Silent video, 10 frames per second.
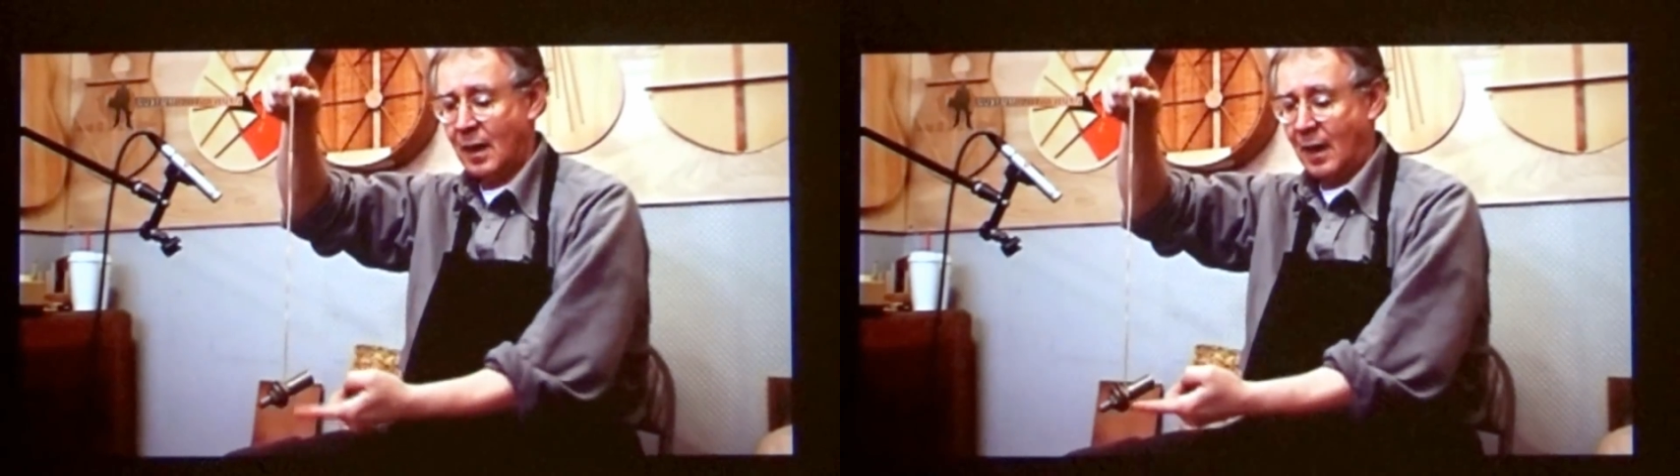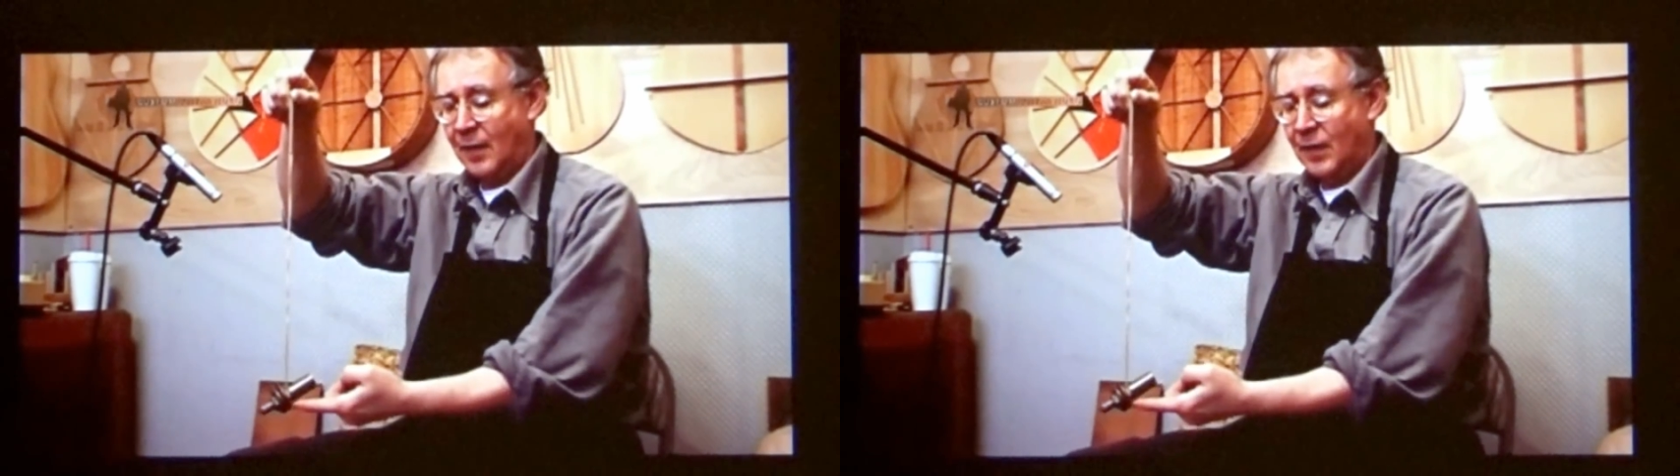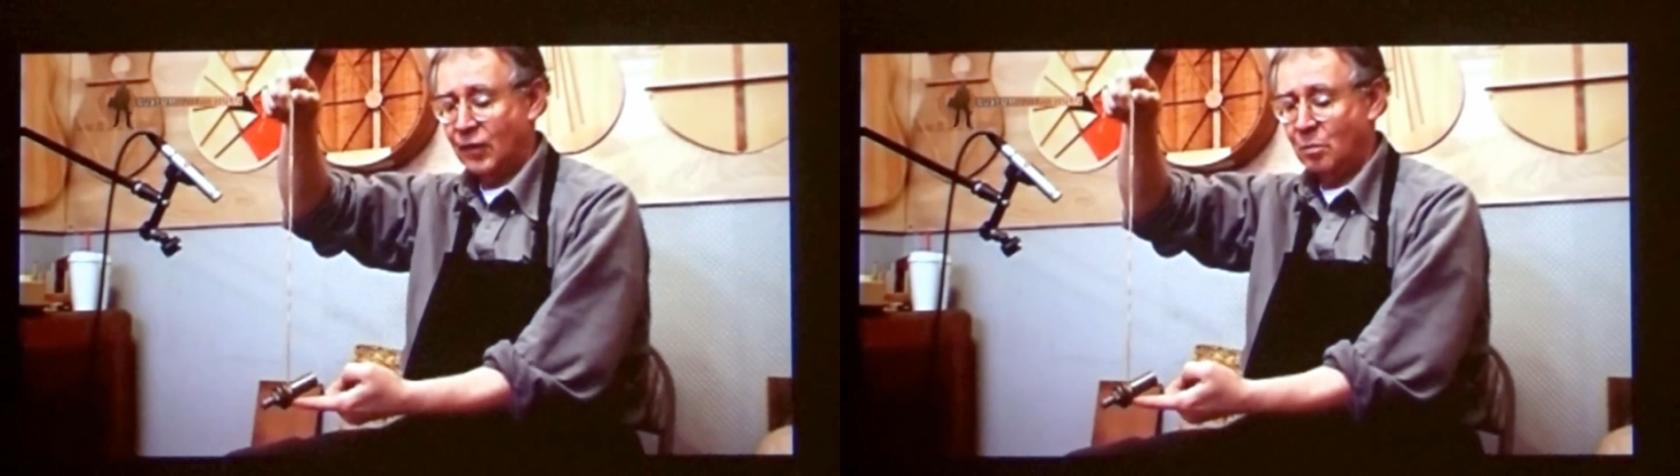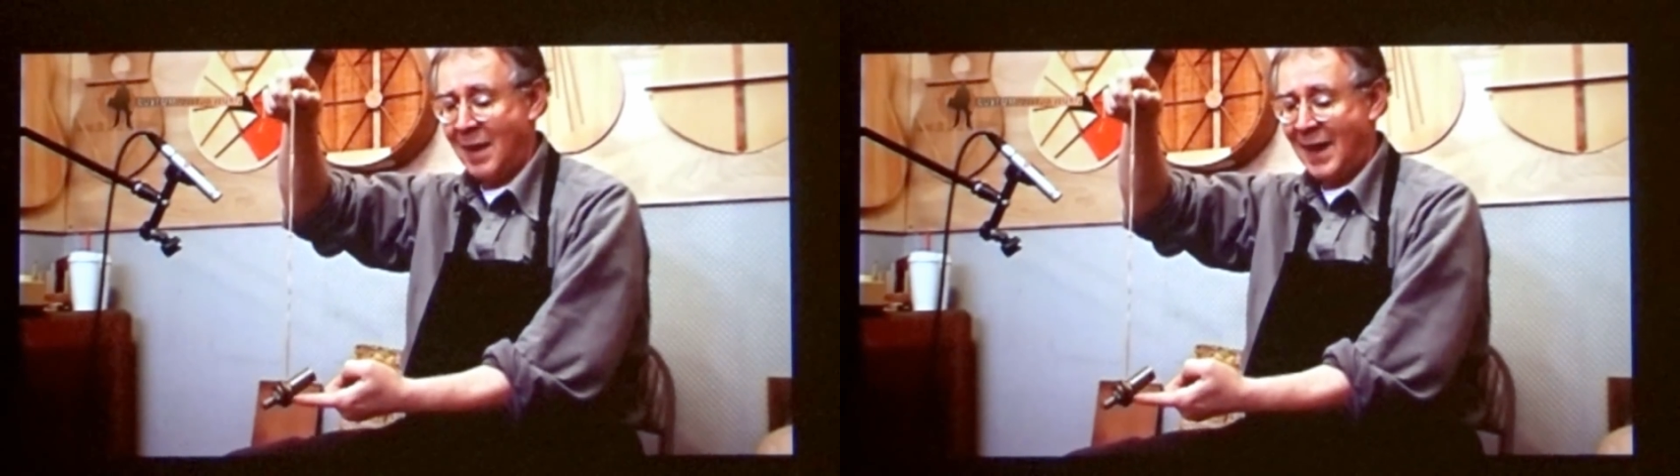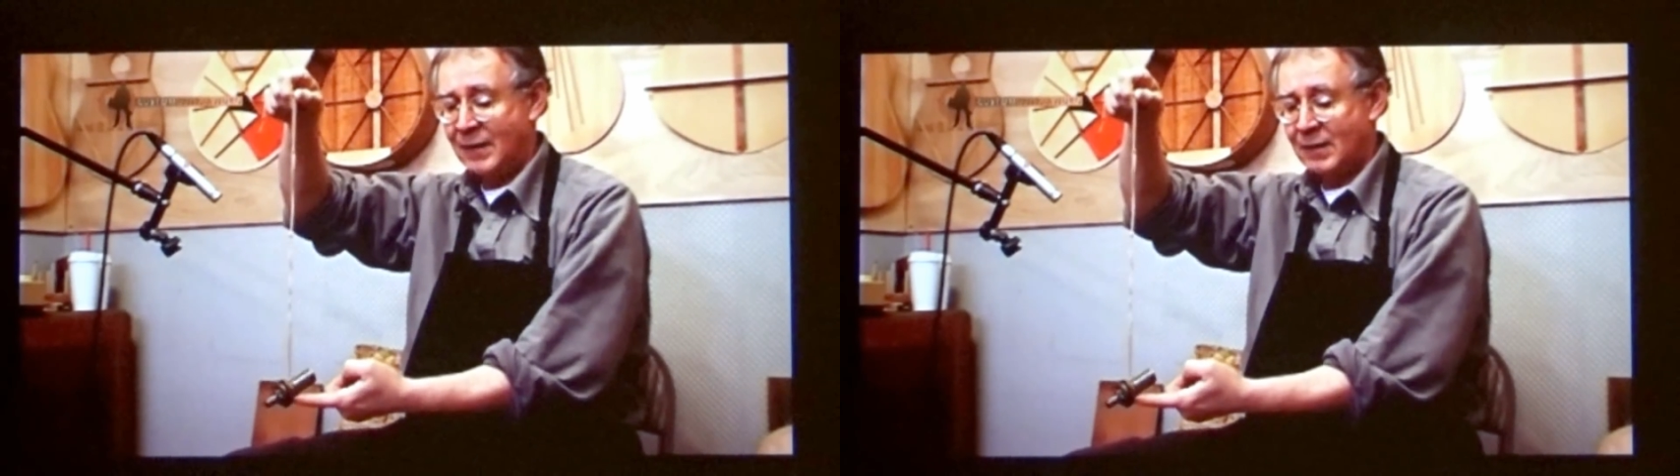and this
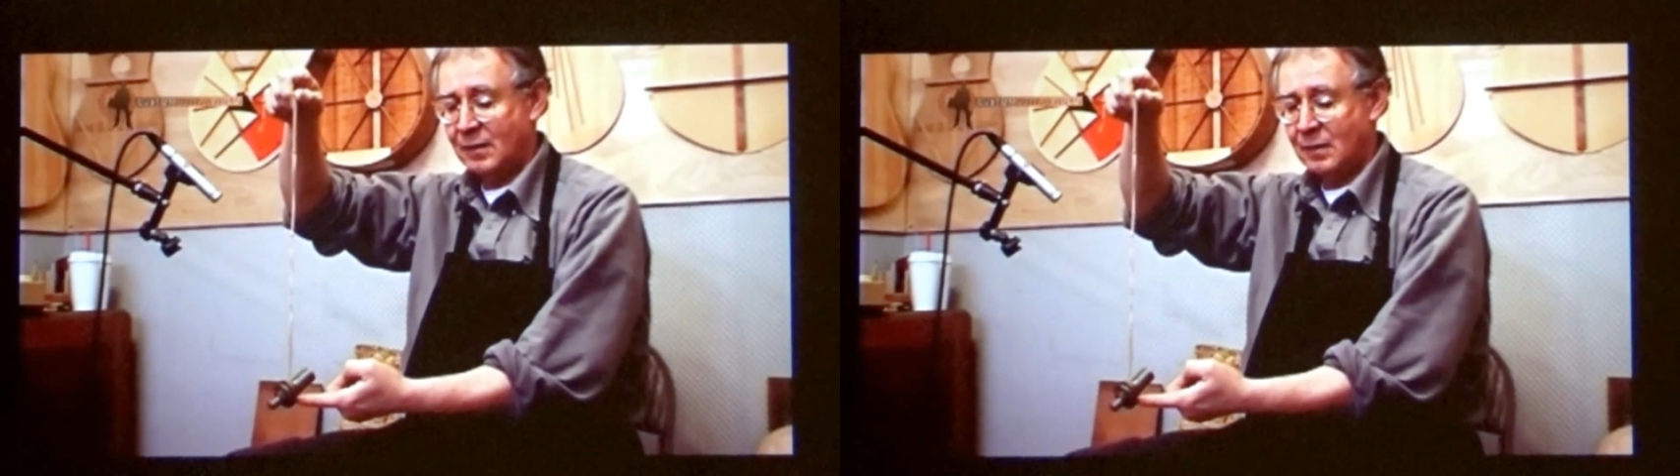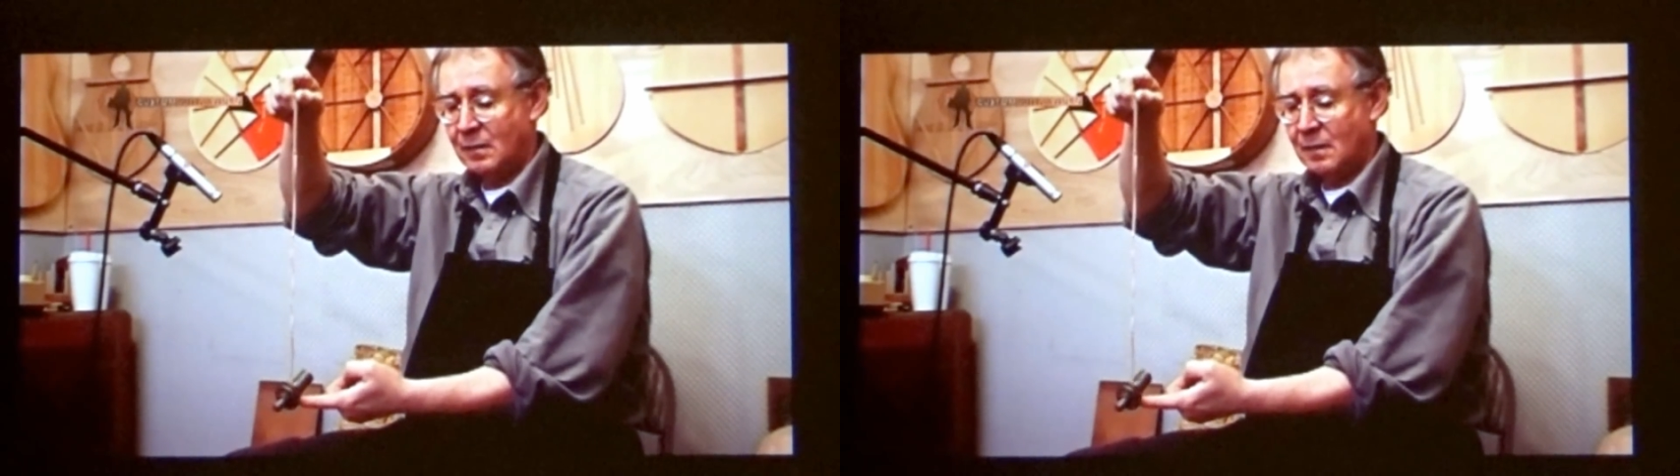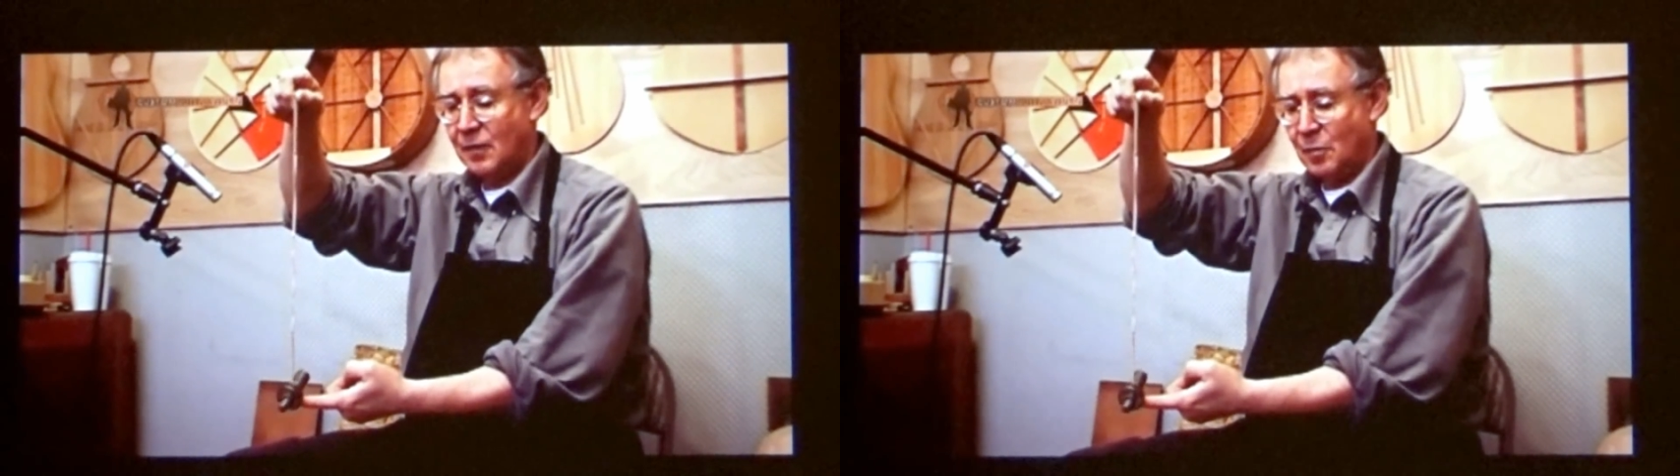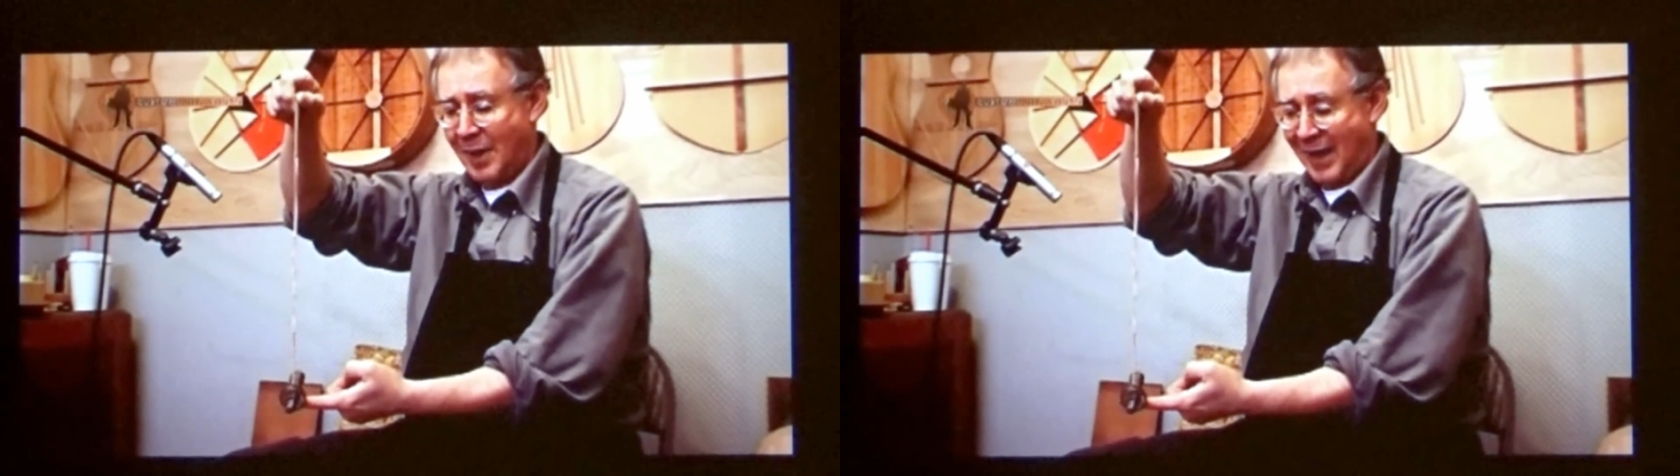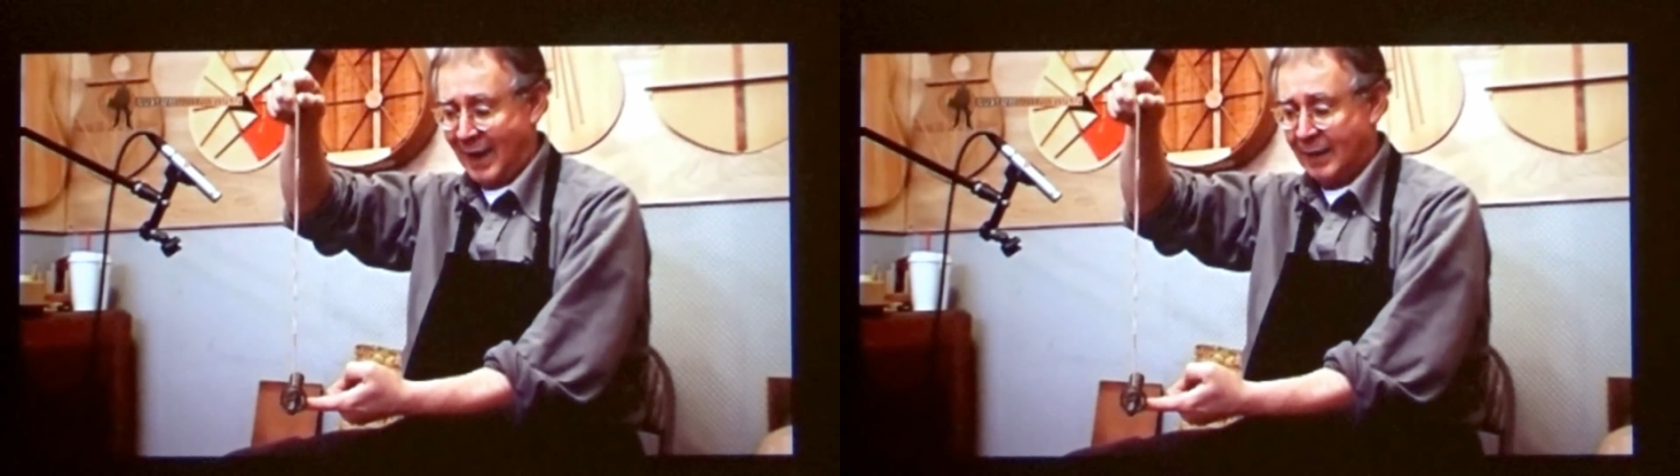mass the
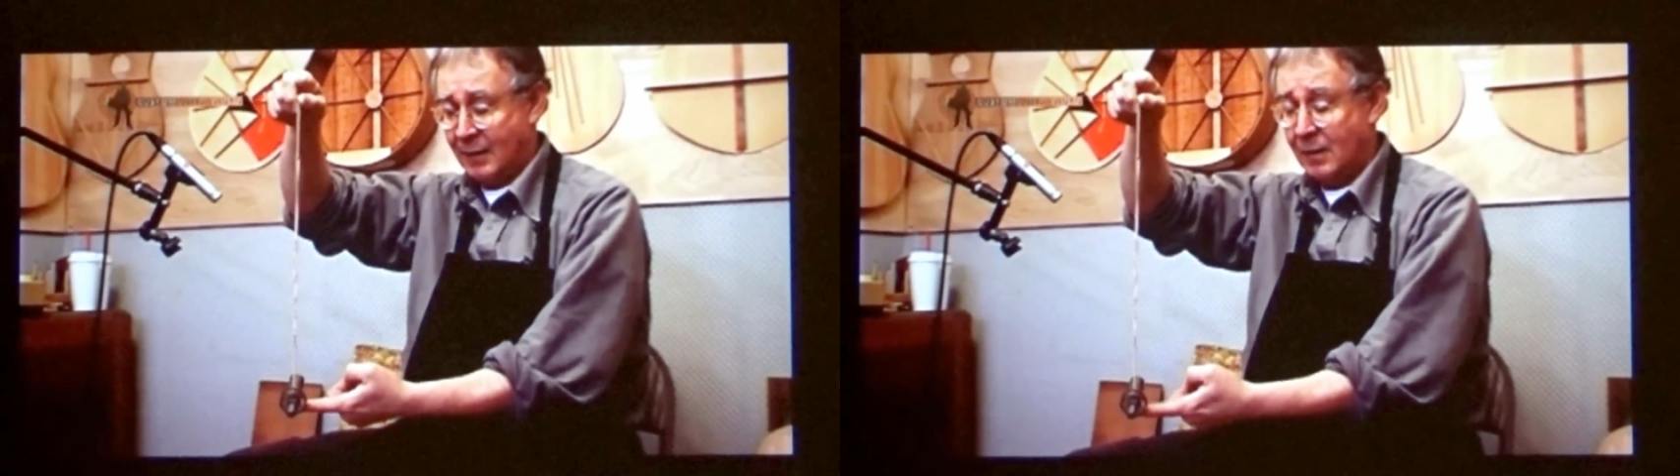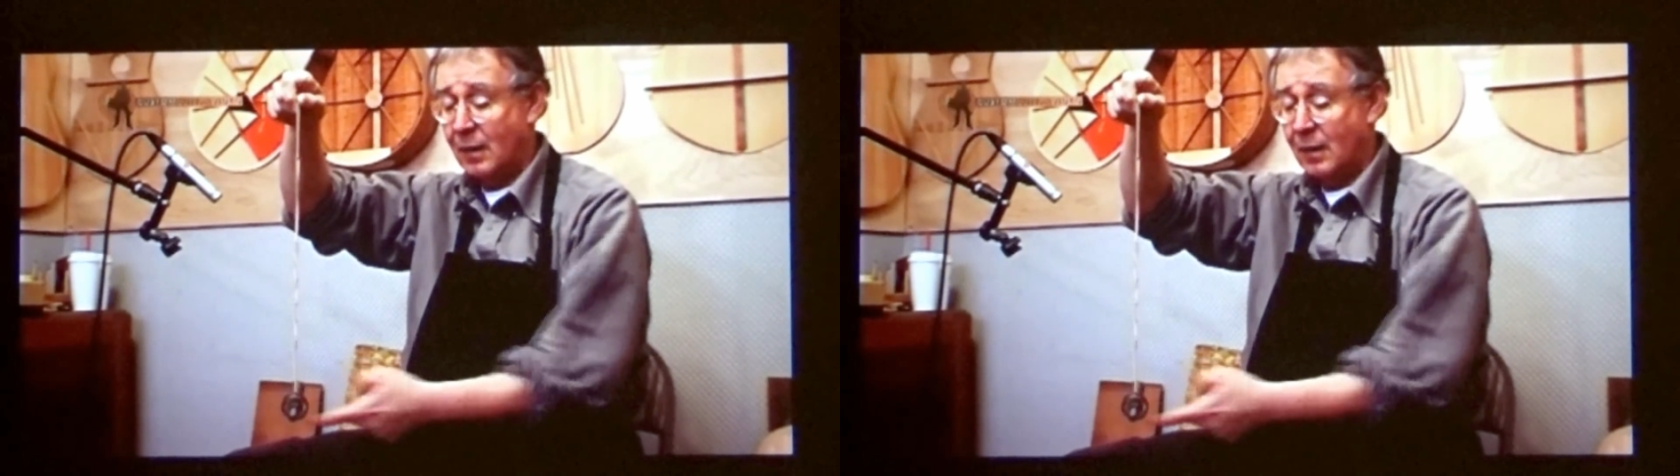back,